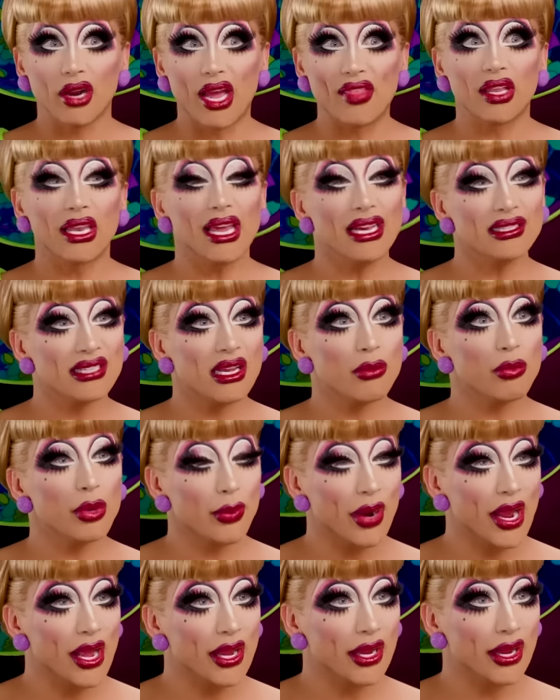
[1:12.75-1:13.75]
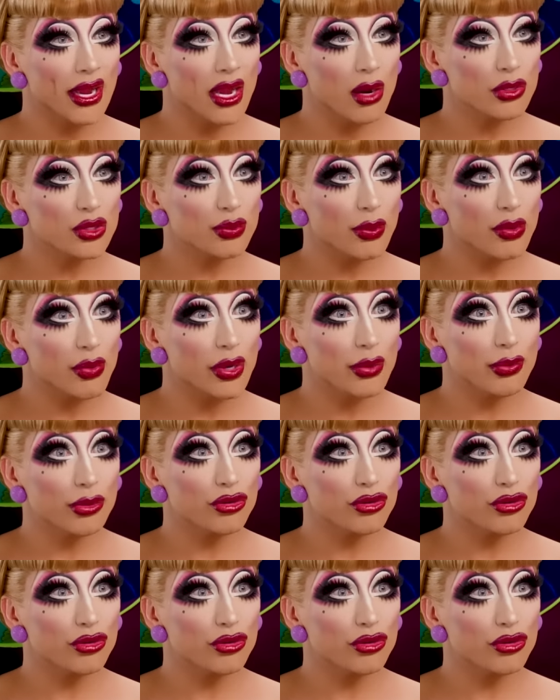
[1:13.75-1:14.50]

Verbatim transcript: And the last time we were hanging out was when we were